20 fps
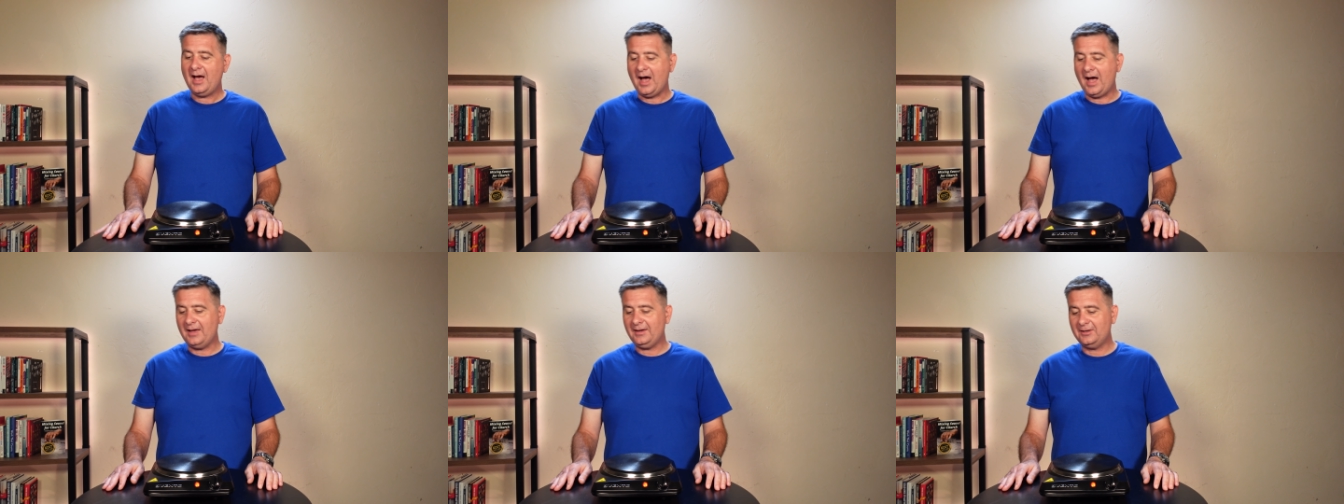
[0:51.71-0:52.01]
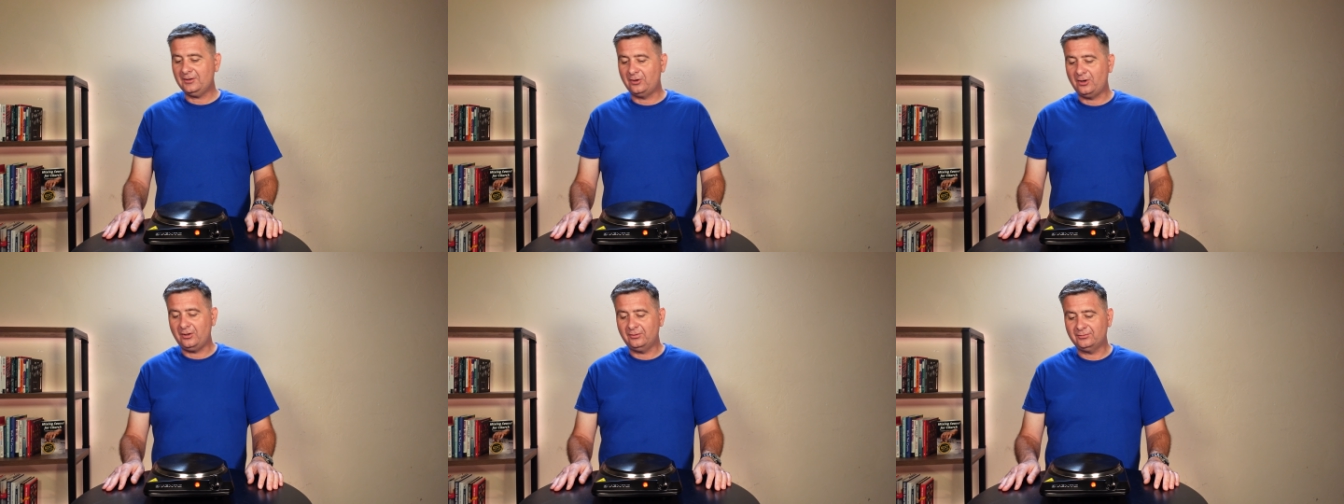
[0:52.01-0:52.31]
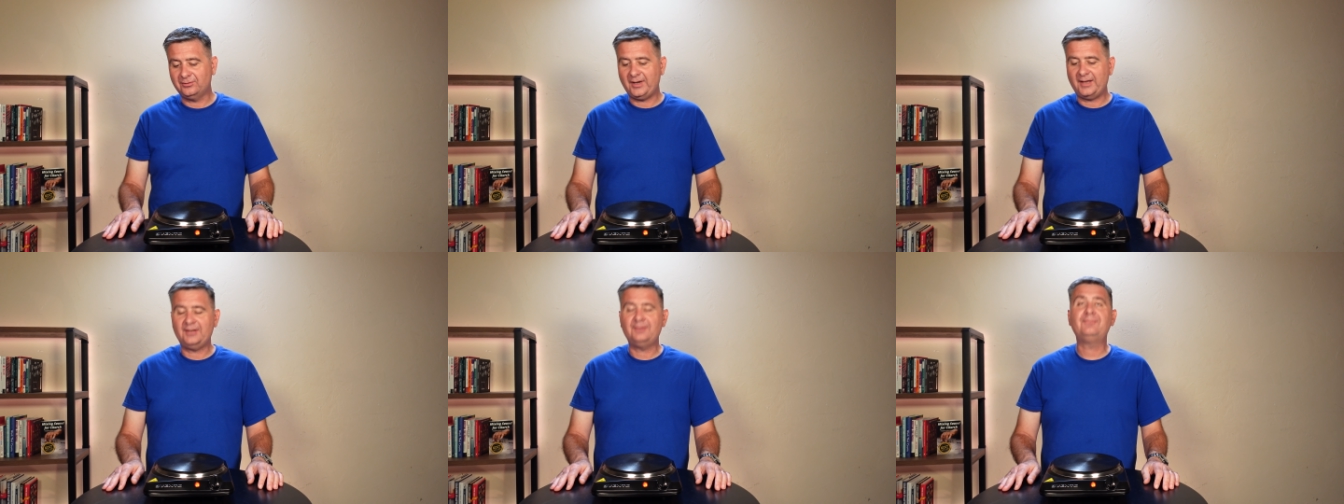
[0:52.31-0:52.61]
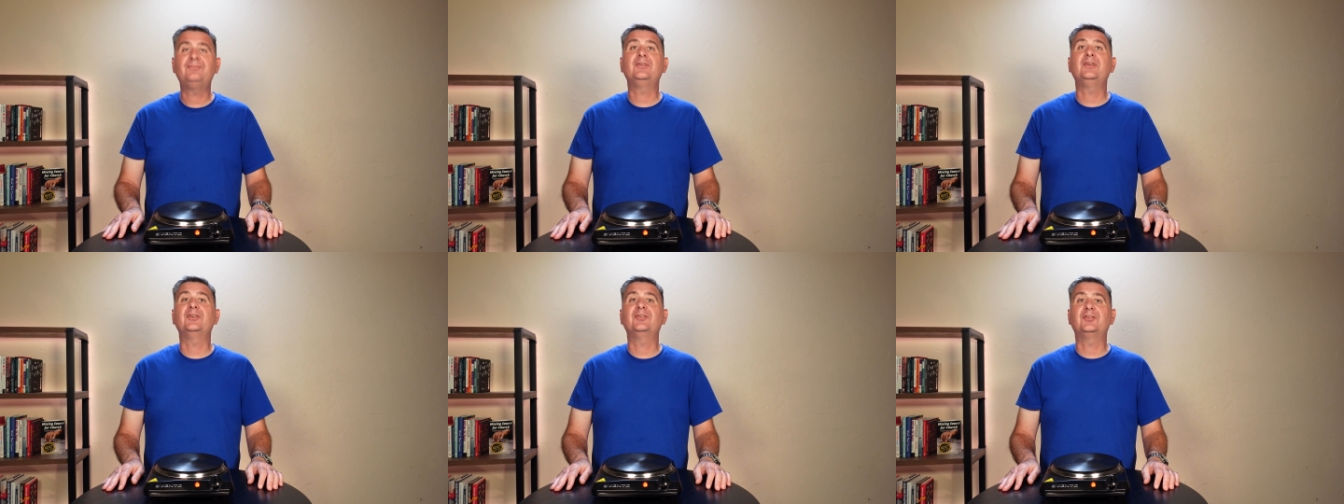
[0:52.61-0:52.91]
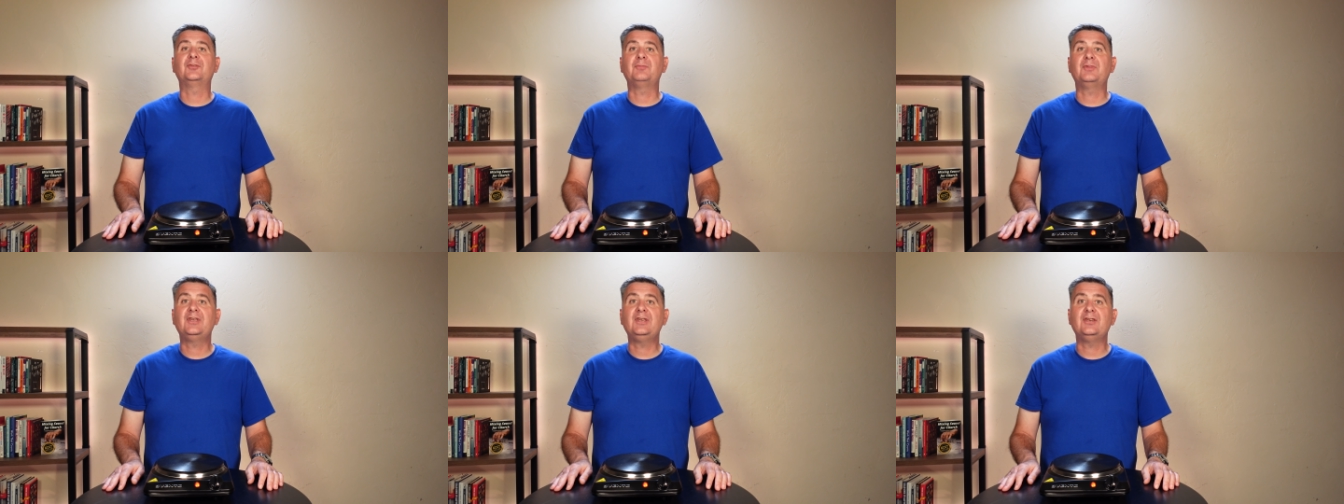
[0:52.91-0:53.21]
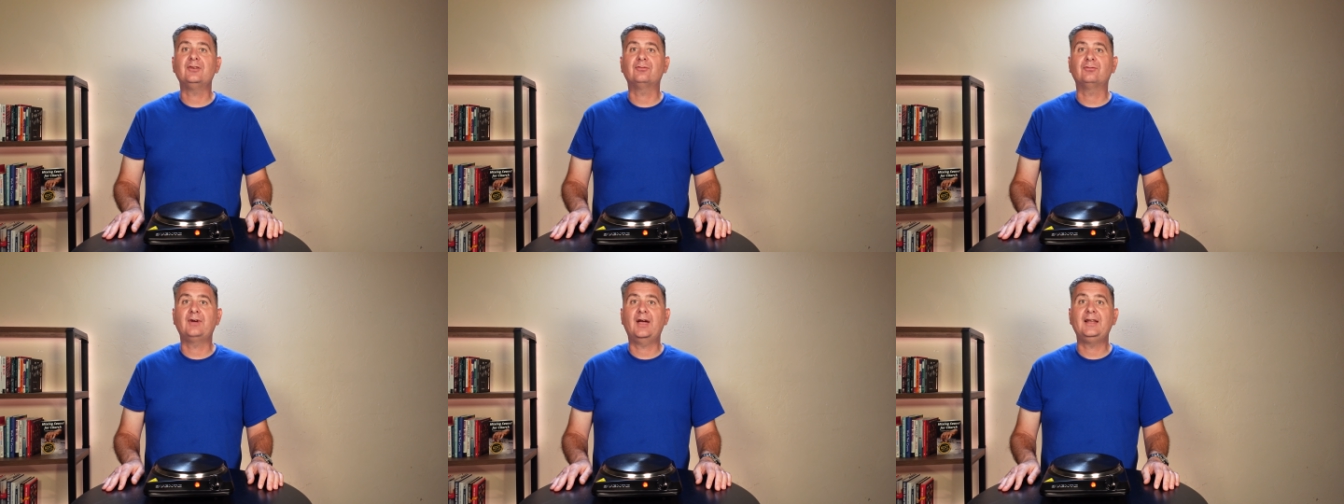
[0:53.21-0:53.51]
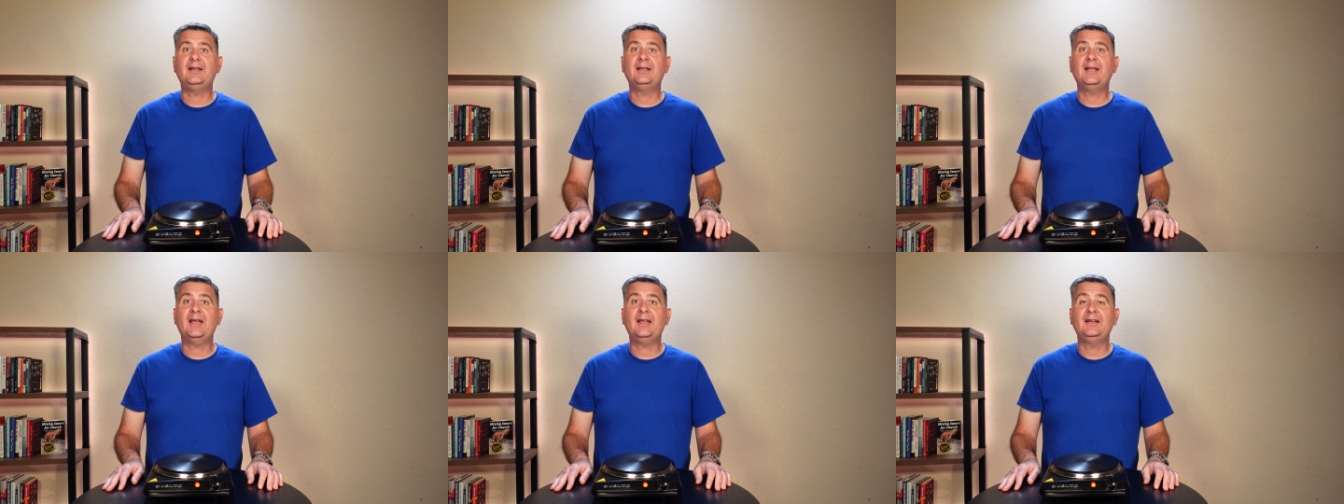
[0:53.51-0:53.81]
I can already feel some heat
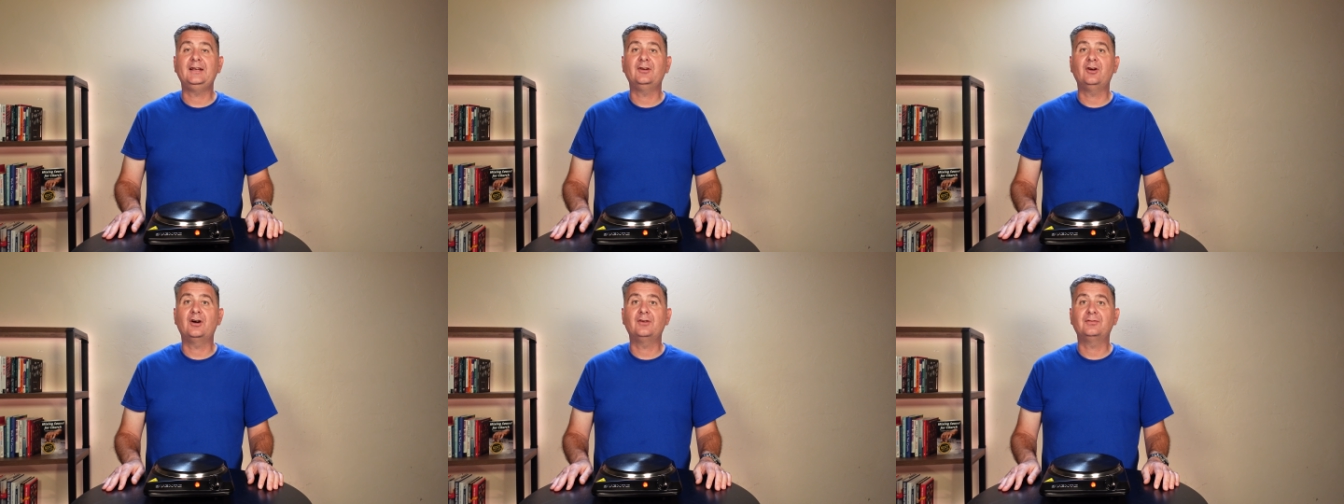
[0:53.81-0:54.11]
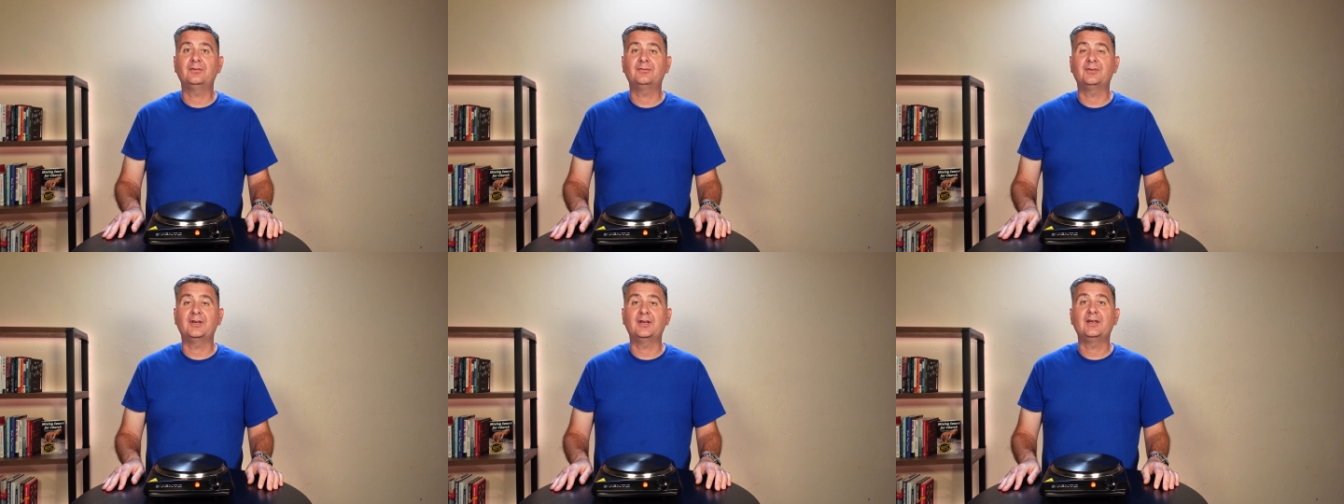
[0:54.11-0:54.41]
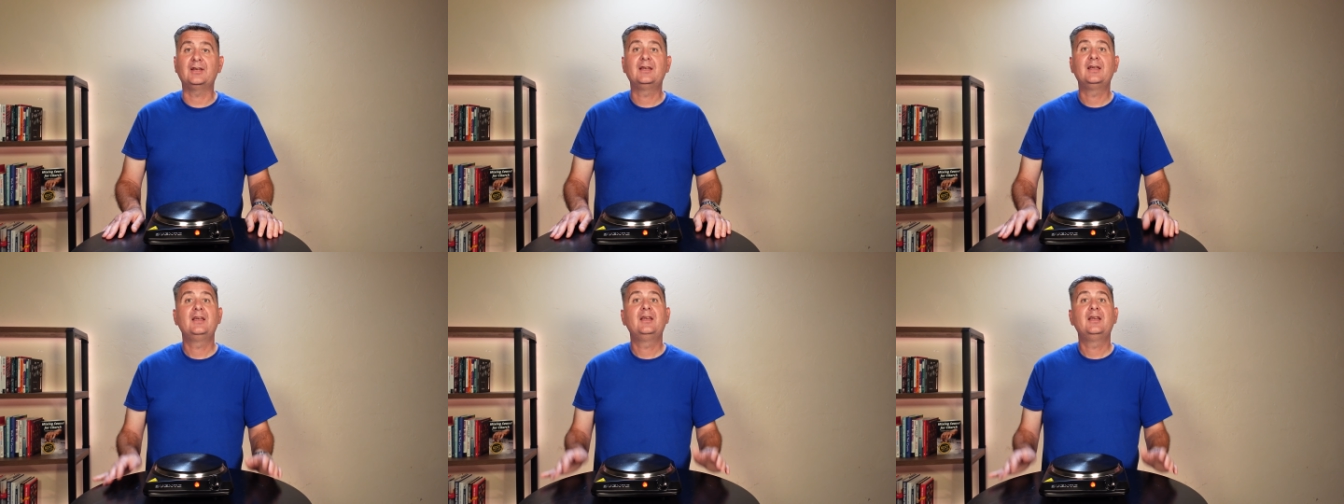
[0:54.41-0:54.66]
radiating off of it.